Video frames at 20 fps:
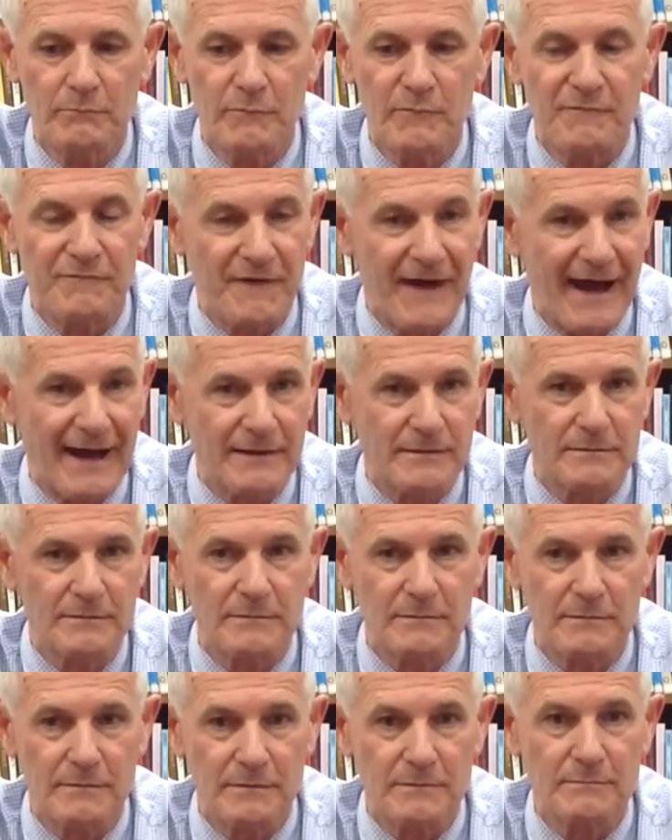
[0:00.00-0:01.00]
fact
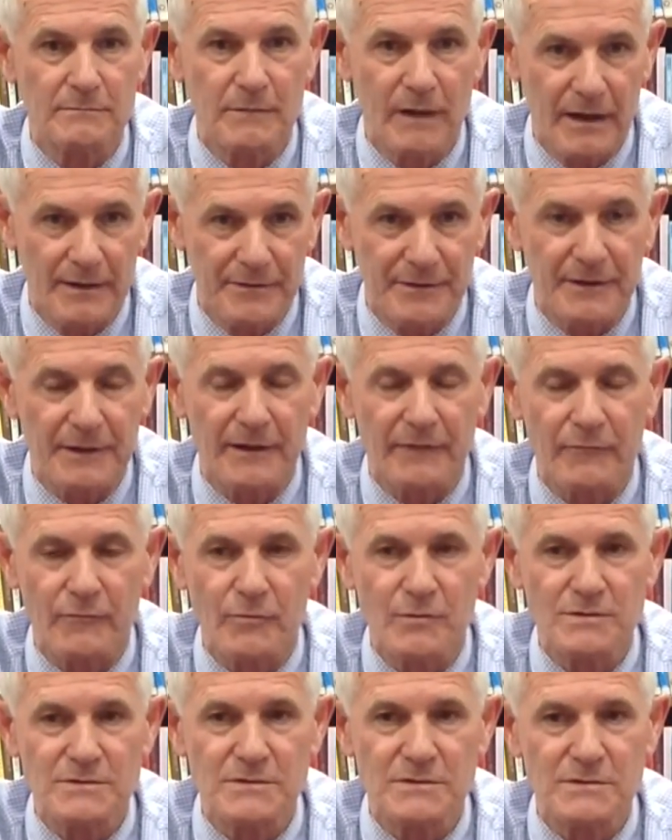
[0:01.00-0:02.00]
that I think
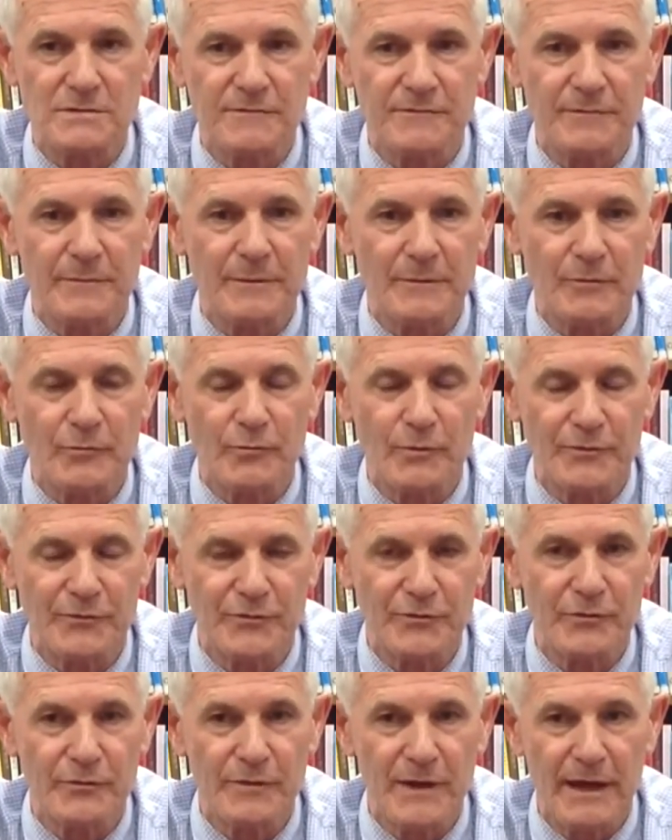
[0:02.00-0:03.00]
everyone's familiar with
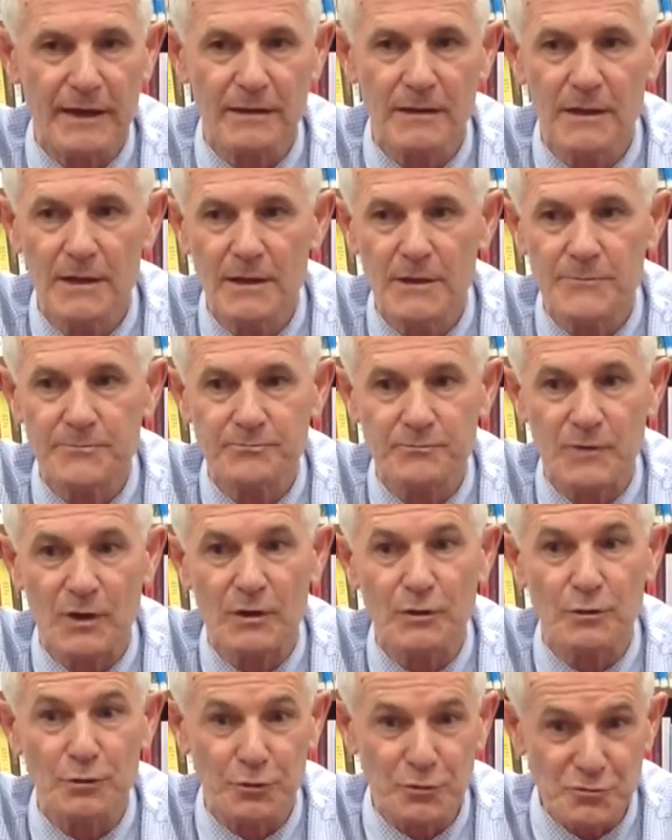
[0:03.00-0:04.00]
too, that
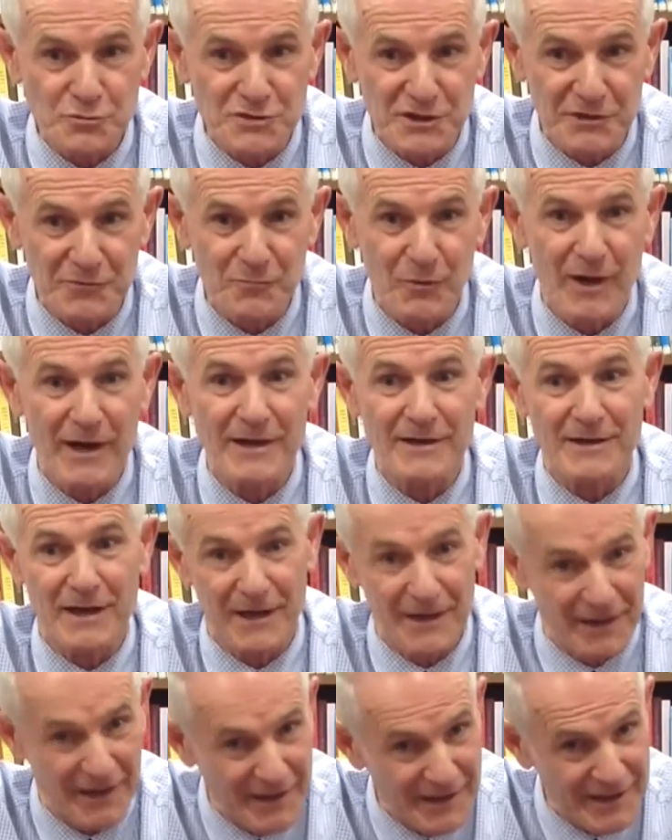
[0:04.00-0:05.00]
losing weight
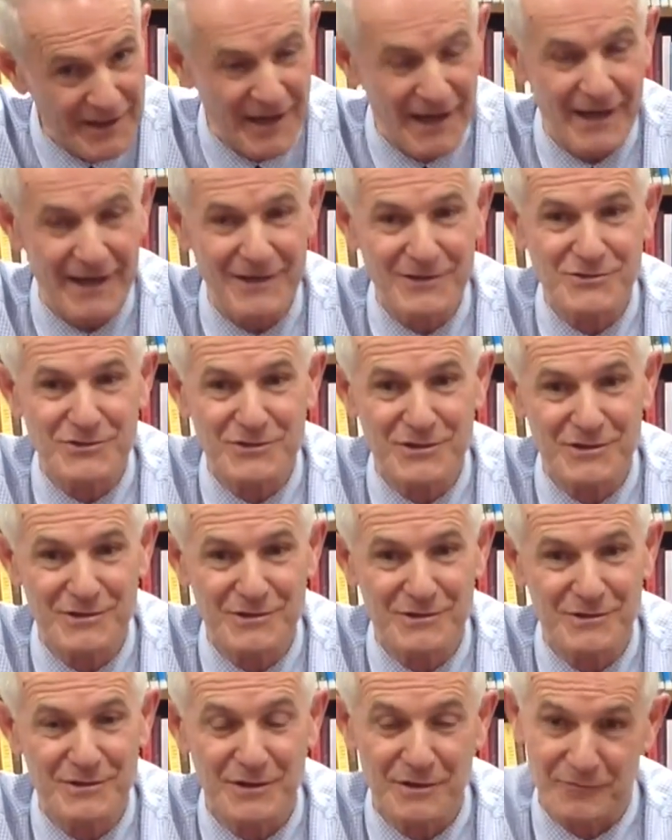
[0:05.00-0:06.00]
at any age,
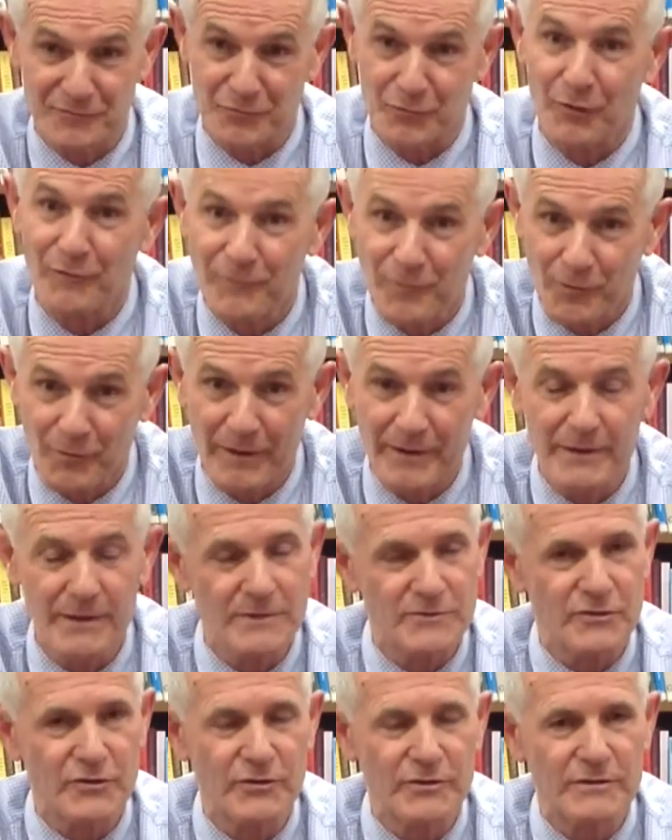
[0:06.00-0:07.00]
if you're overweight,
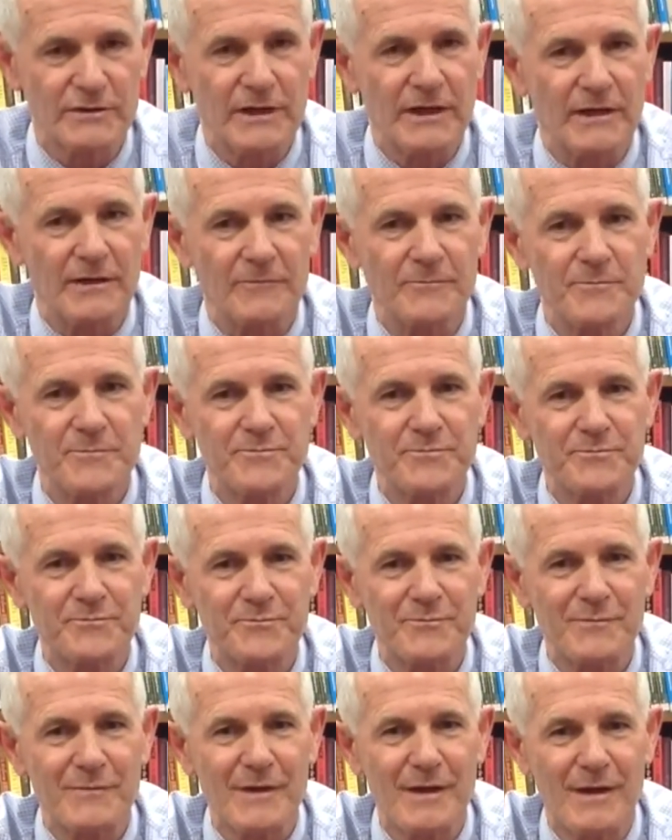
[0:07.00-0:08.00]
is a good thing.
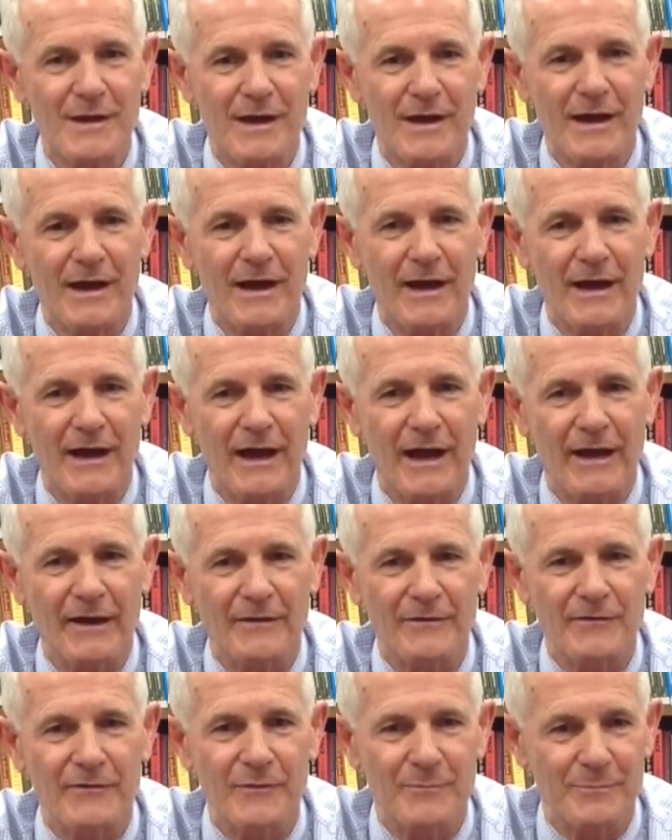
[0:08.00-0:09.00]

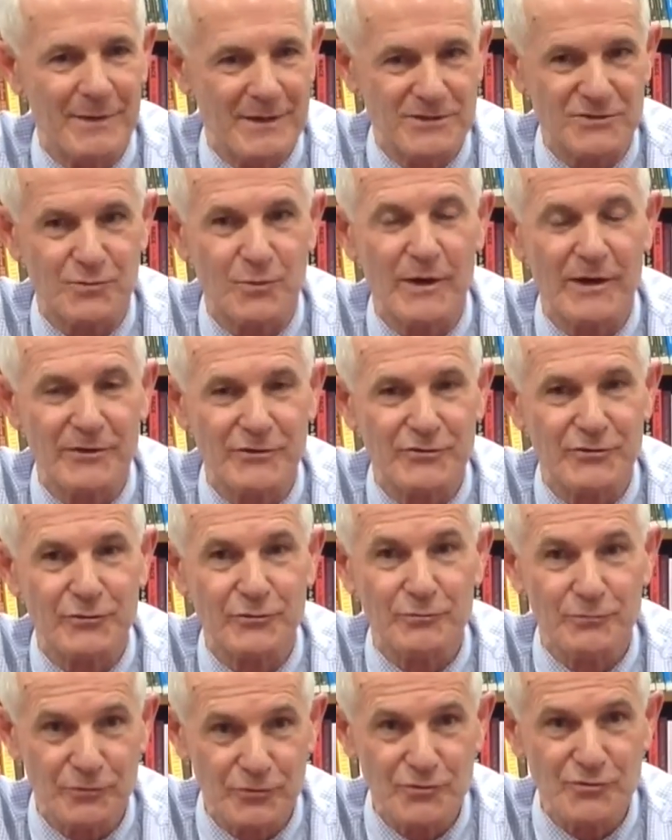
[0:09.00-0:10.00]
And the best way
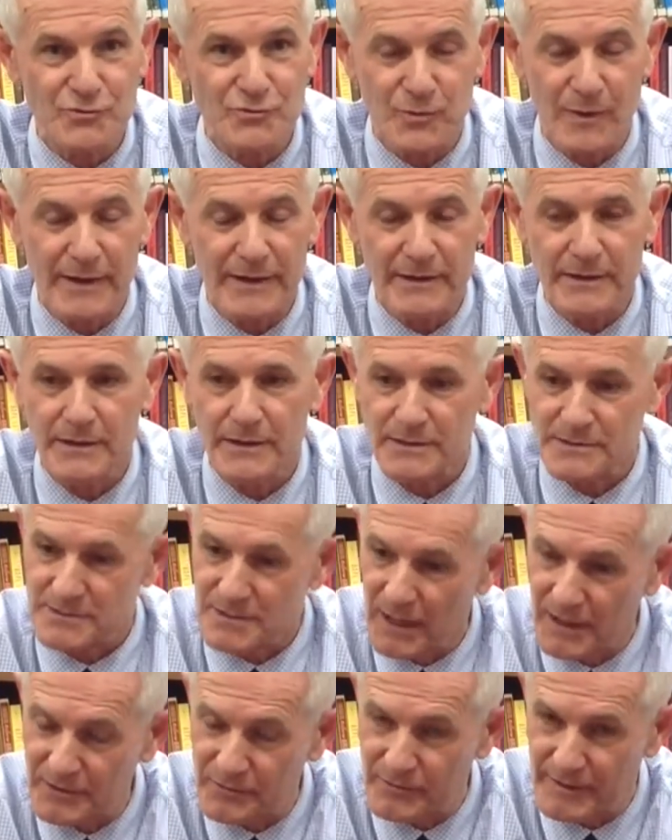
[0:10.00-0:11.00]
to lose weight is
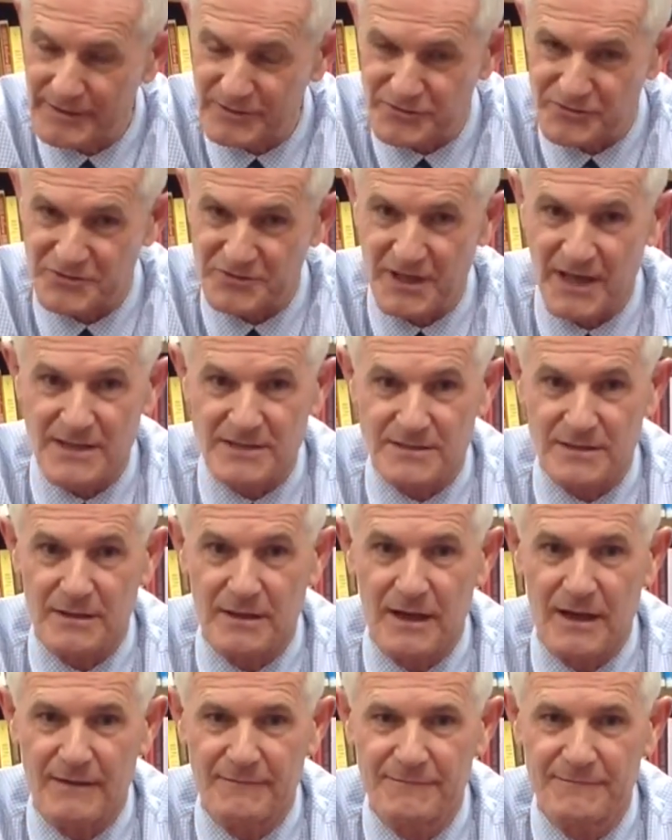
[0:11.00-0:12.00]
not to exercise it
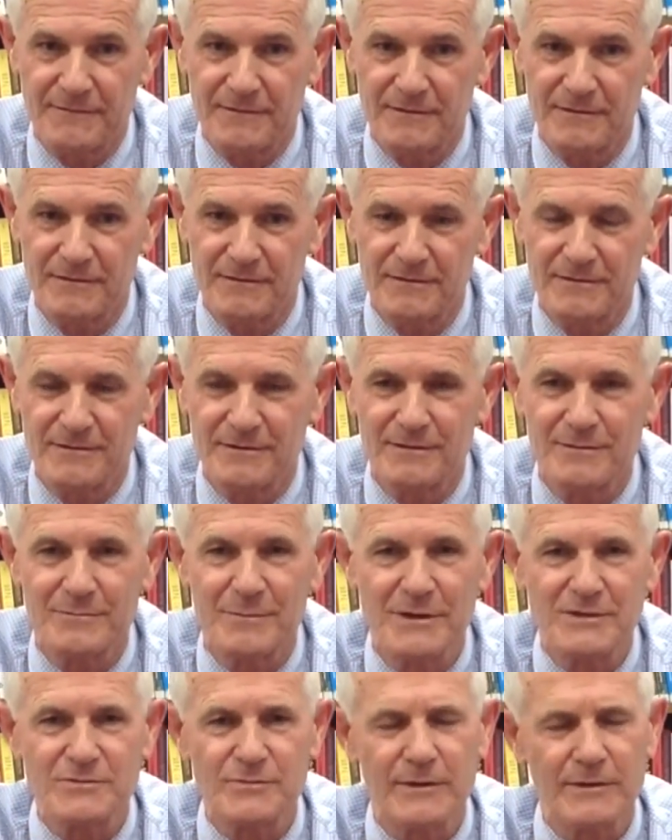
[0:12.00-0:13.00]
off. The
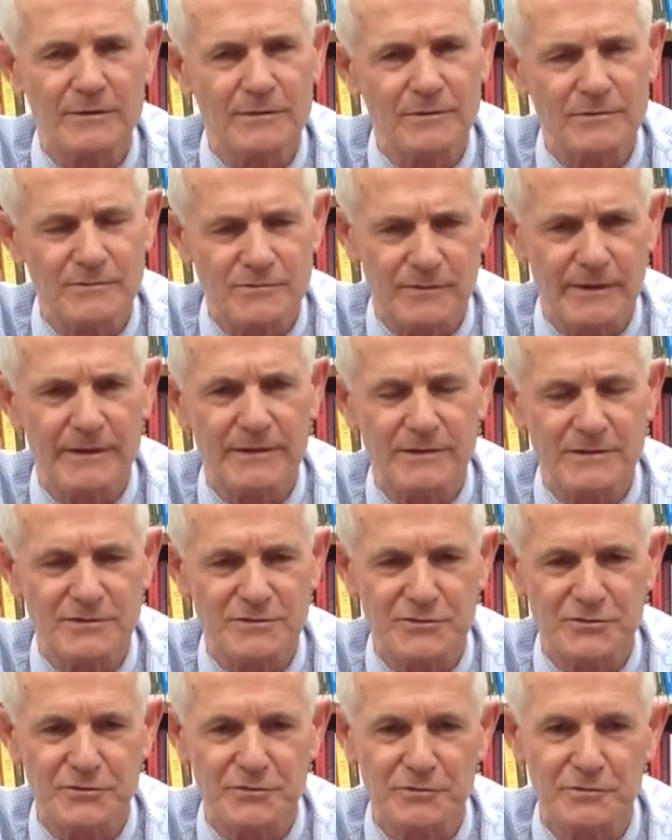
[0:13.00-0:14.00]
best way to lose weight is
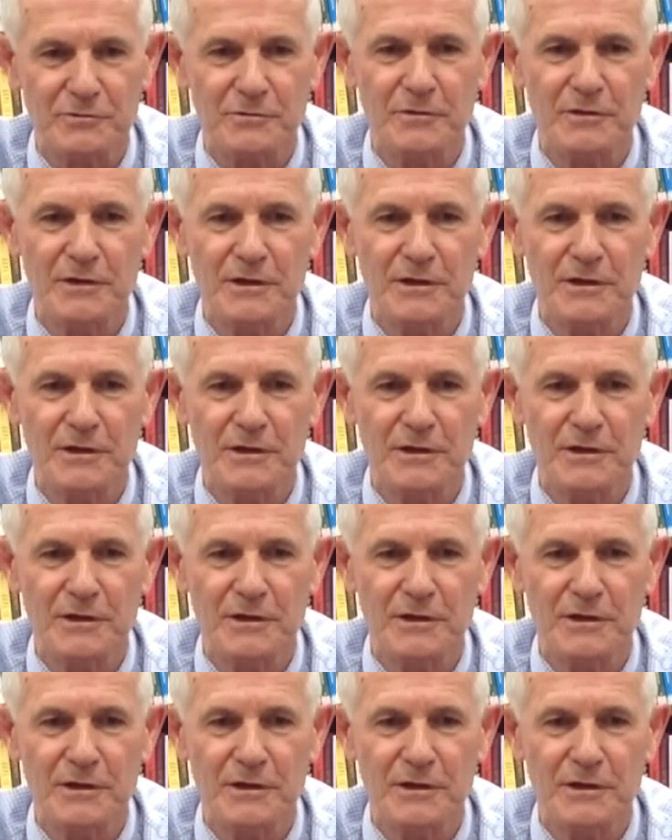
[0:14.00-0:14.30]
to